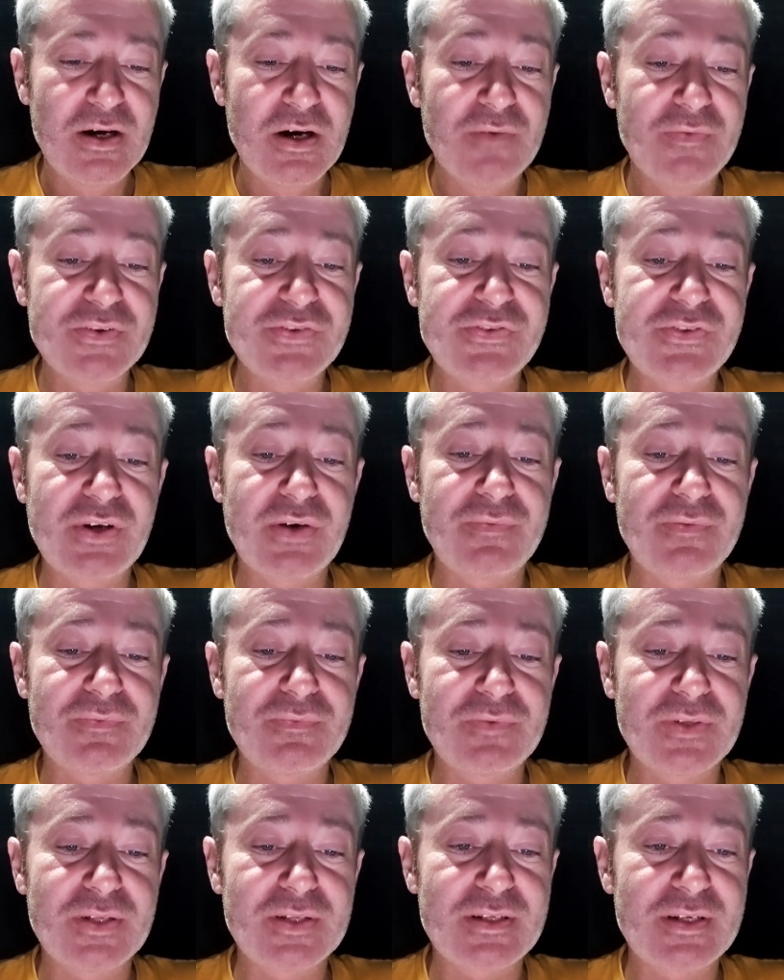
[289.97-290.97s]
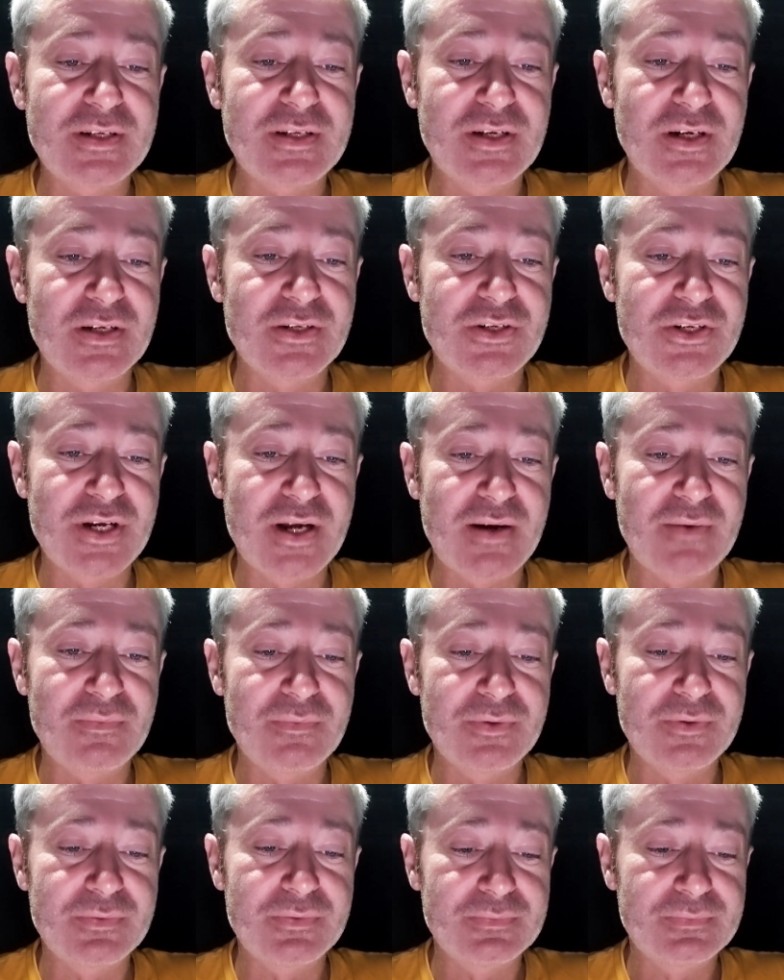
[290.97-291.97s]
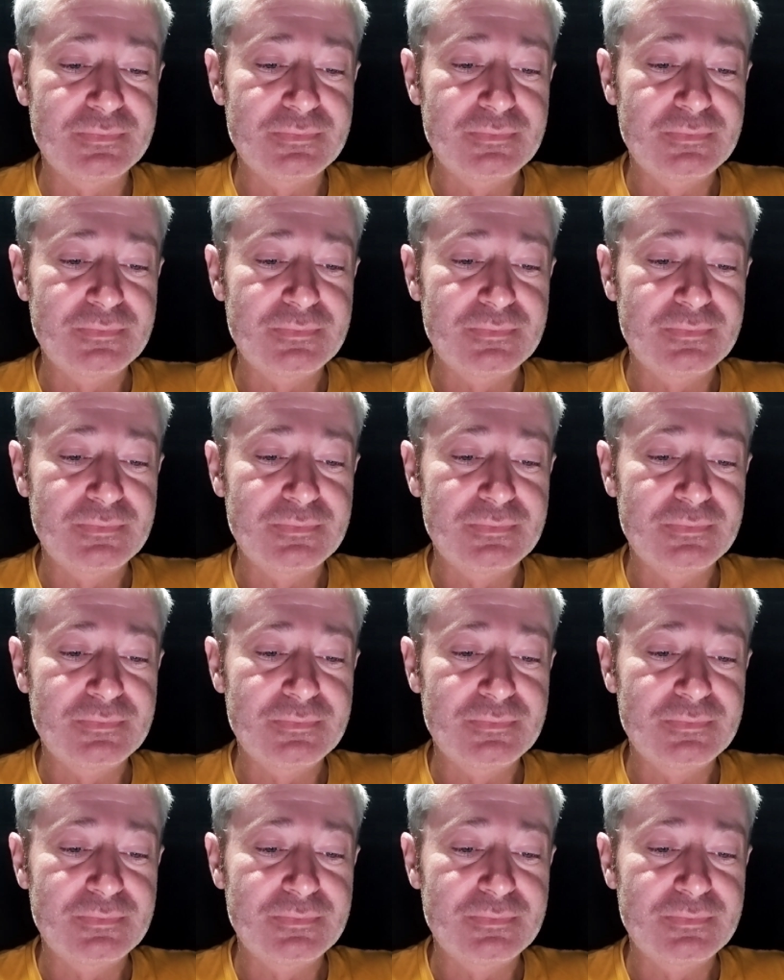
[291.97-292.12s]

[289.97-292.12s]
of a self inflicted gunshot wound.